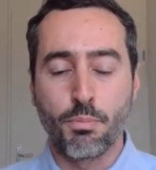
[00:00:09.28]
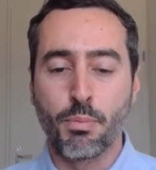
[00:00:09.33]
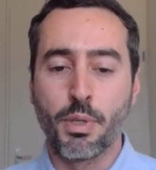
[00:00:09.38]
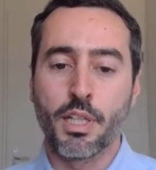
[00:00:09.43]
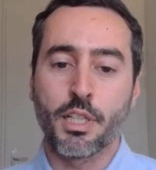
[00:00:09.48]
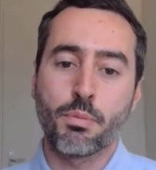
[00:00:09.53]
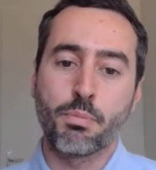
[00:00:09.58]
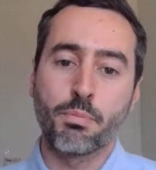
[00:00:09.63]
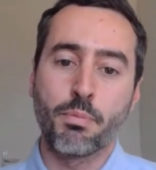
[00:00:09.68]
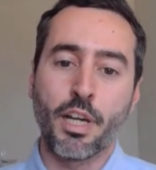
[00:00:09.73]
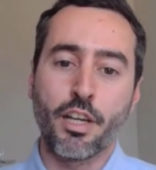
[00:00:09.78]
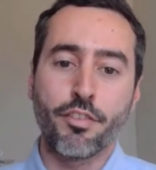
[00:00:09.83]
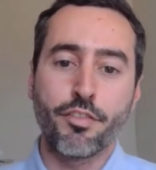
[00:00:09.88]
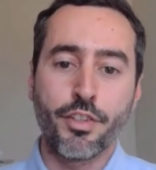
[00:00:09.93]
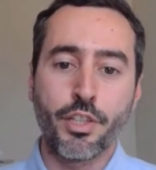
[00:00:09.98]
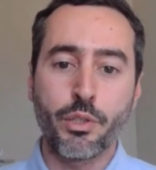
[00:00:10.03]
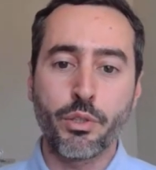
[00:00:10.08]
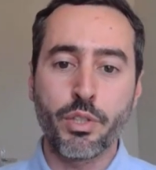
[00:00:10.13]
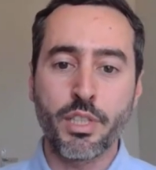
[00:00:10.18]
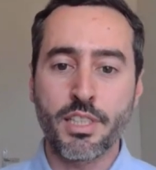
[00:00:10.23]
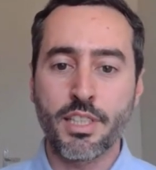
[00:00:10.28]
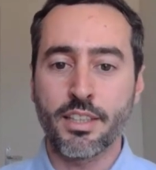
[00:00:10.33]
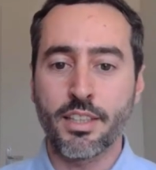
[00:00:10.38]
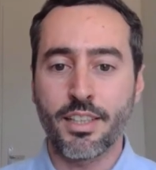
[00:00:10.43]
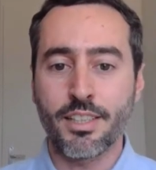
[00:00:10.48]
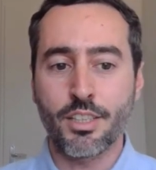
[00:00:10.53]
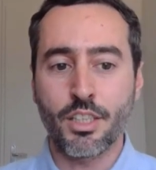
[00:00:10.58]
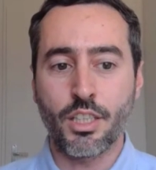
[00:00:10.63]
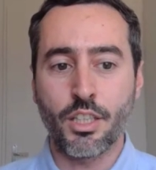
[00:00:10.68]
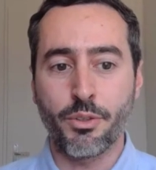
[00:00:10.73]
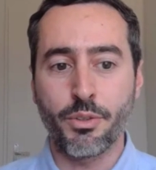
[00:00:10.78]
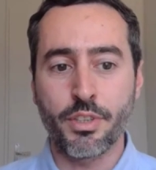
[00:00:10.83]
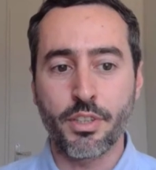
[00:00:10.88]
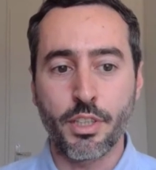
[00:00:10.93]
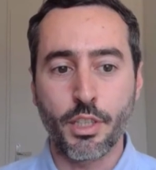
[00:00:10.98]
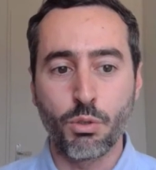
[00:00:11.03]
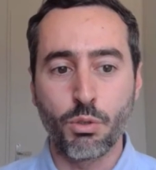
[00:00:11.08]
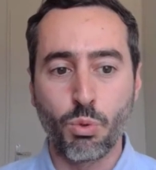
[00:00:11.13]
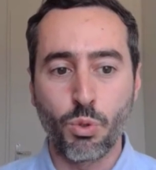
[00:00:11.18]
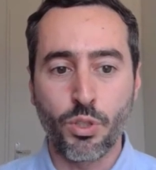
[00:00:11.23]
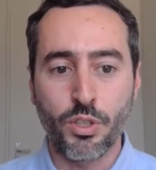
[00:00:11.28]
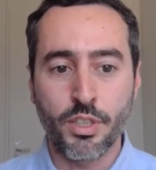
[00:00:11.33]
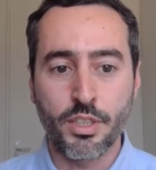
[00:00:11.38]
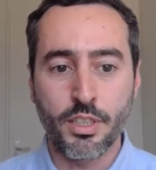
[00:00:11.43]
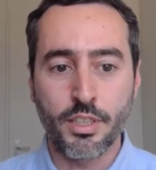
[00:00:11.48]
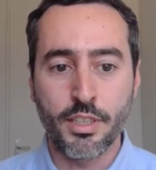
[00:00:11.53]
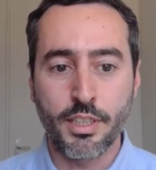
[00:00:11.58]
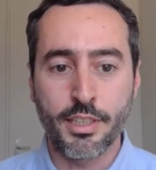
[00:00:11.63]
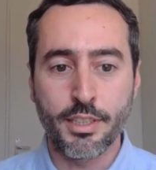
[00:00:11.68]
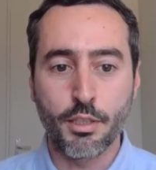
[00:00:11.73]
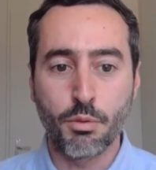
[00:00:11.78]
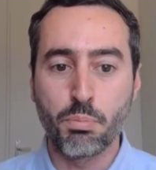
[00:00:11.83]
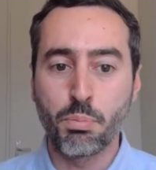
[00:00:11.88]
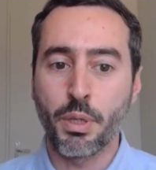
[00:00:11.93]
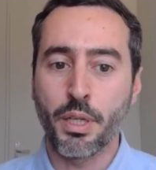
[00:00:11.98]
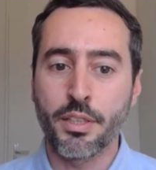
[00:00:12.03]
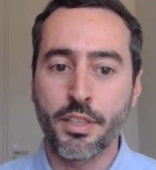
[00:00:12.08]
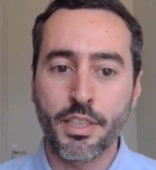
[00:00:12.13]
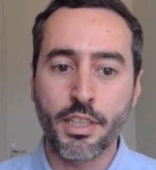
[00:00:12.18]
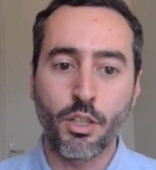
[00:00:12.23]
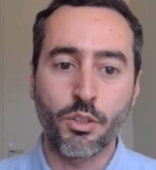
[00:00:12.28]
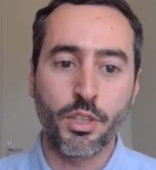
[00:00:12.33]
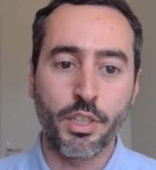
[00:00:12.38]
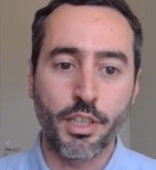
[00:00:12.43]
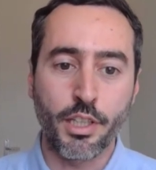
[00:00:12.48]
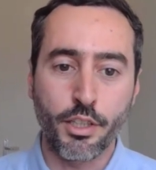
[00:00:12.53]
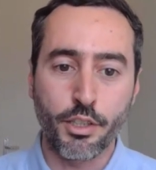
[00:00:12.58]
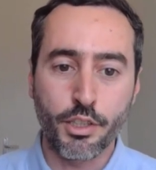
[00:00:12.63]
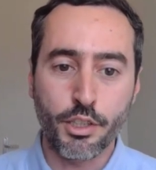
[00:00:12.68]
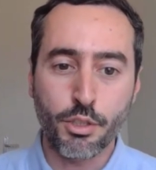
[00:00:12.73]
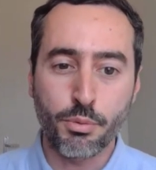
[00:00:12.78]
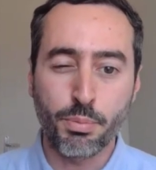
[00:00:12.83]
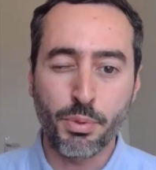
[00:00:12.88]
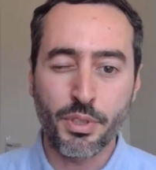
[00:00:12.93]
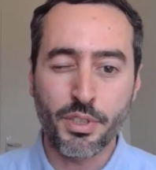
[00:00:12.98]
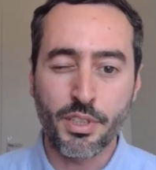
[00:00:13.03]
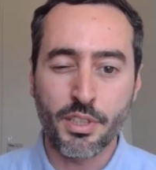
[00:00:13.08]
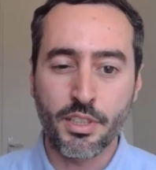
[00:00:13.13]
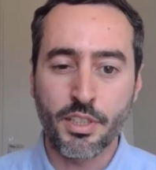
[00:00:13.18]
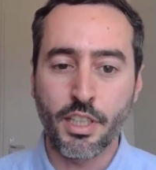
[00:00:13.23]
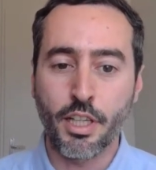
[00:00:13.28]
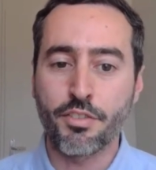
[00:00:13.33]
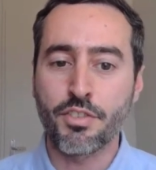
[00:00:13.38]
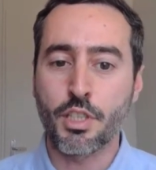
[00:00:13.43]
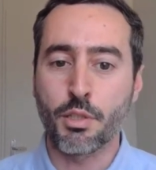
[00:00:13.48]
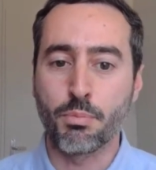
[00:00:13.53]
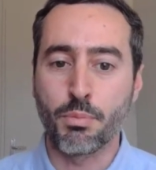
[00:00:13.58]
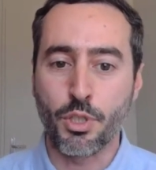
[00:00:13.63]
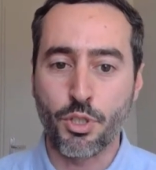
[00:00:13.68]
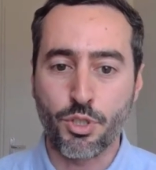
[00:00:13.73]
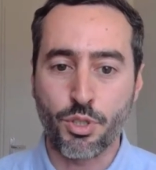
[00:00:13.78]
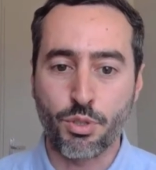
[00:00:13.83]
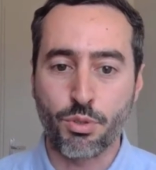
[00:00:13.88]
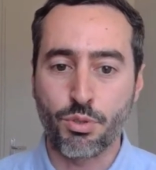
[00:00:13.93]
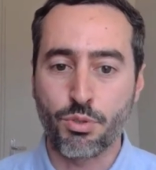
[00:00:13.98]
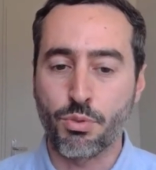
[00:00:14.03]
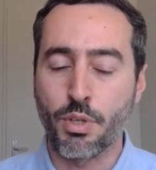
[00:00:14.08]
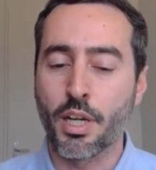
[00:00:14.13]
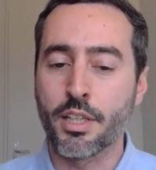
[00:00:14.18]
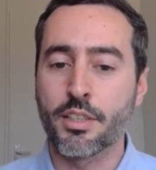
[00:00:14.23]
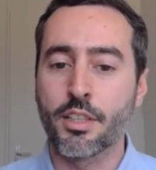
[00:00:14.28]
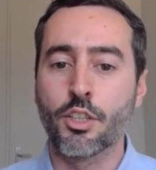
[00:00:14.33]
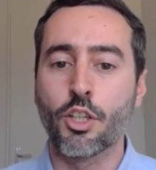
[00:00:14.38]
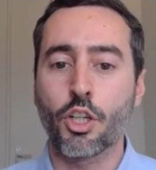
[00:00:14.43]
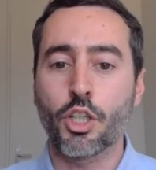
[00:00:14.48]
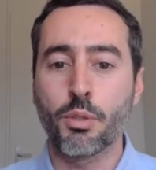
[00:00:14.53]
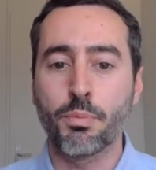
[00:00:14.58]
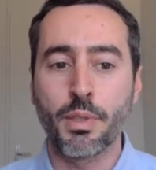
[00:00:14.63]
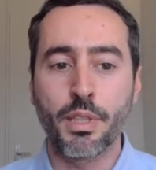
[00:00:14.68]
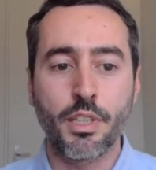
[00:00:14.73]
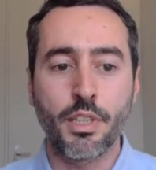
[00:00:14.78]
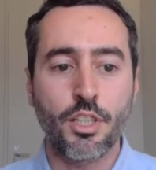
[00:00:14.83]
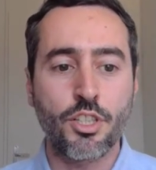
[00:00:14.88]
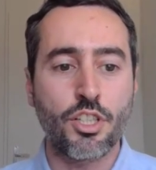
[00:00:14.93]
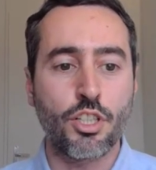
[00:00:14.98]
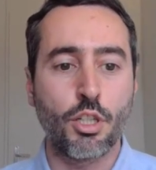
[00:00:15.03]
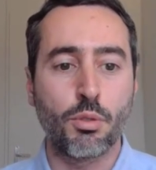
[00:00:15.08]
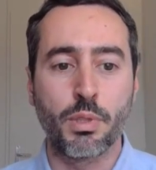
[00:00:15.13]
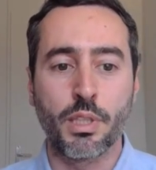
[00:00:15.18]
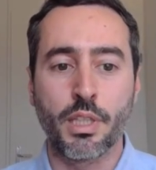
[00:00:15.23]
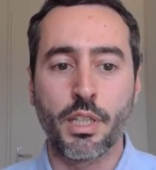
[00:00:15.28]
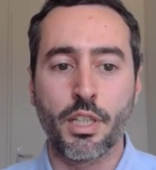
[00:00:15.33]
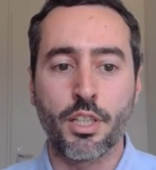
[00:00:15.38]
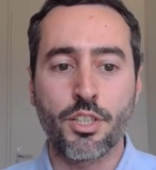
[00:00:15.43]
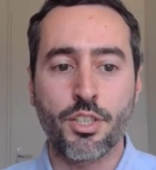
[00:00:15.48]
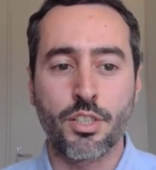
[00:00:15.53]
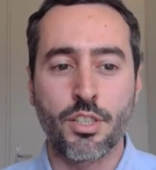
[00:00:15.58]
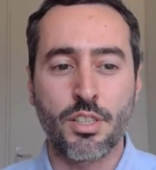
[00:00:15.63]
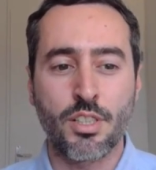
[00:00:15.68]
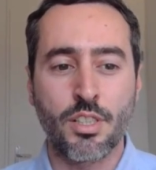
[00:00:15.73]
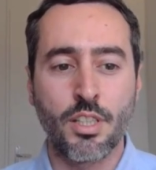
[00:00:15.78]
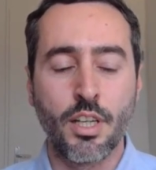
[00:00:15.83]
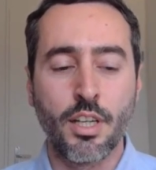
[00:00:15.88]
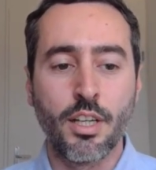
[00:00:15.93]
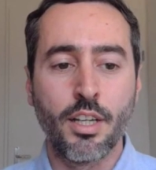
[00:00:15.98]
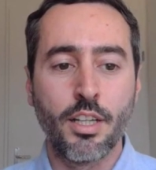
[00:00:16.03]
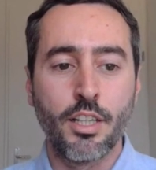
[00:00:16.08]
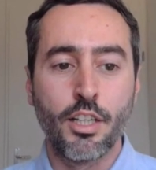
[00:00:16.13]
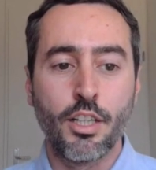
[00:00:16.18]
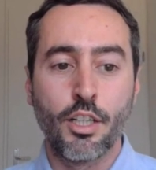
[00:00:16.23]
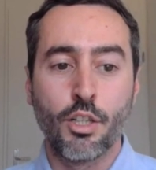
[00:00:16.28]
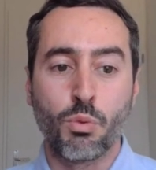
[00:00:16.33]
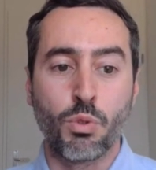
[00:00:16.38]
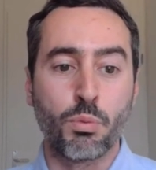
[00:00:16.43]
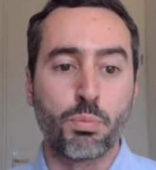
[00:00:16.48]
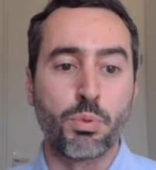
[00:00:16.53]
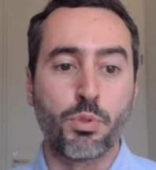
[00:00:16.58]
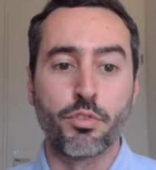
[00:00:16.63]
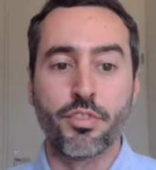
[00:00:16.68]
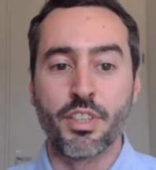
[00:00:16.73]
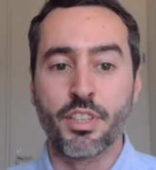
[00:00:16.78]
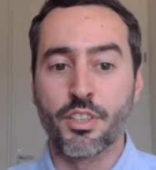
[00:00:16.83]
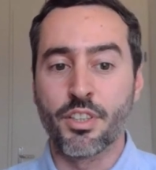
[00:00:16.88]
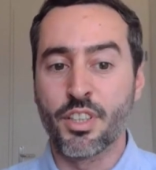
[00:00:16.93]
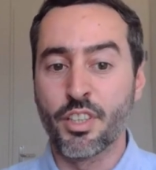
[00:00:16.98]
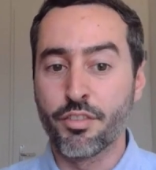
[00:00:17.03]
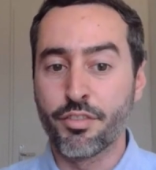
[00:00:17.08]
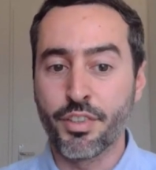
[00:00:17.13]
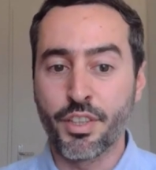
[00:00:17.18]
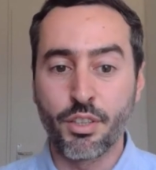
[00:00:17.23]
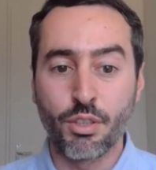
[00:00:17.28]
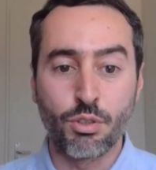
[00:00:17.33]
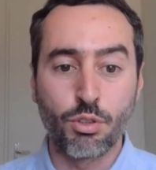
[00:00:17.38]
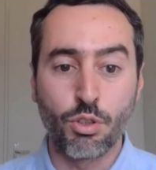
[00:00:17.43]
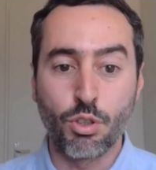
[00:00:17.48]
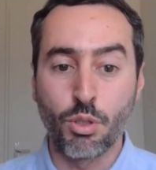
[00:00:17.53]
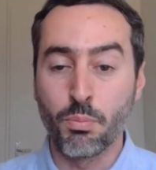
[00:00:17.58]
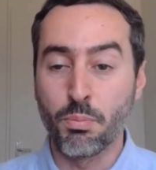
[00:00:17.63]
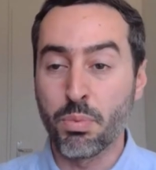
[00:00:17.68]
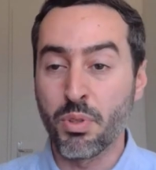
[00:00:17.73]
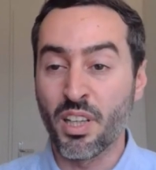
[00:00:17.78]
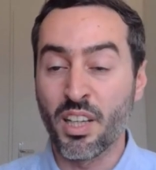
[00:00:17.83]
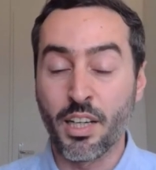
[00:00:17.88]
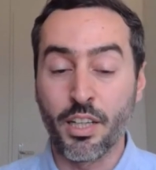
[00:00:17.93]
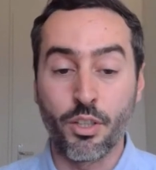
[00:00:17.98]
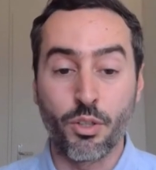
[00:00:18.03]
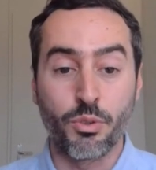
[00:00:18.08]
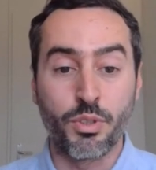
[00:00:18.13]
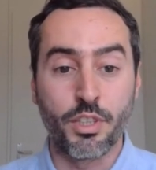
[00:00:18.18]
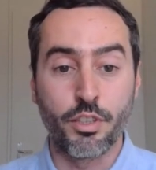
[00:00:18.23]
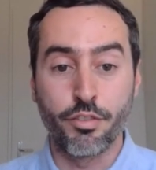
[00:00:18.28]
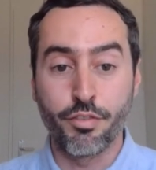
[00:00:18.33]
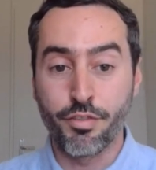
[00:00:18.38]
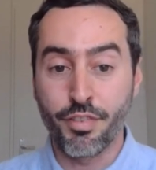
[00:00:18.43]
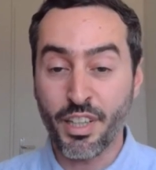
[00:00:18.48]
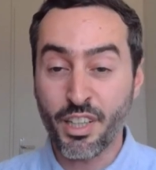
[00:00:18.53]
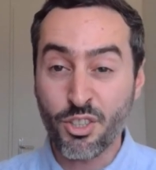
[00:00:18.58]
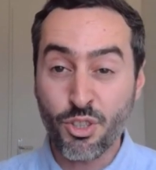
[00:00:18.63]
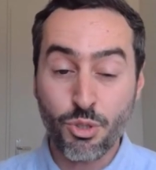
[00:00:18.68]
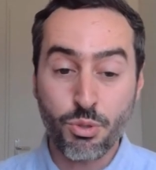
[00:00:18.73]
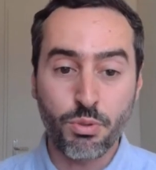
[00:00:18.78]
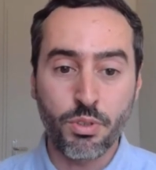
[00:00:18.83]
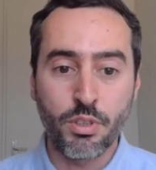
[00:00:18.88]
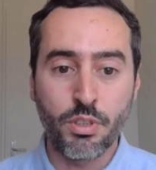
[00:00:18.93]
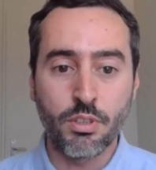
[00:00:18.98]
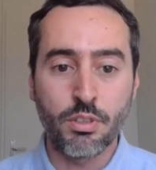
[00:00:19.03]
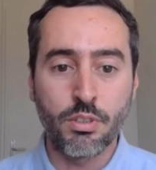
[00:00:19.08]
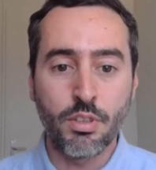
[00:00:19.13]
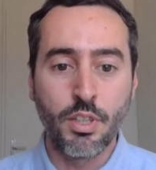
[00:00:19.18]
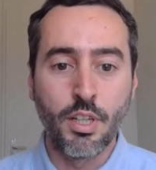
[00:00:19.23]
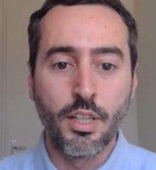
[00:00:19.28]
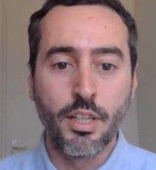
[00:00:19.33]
But my fear is that as currently worded and depending on they are interpreted, they have some issues, right? The documentation obligations will prove either difficult to comply or ineffectual.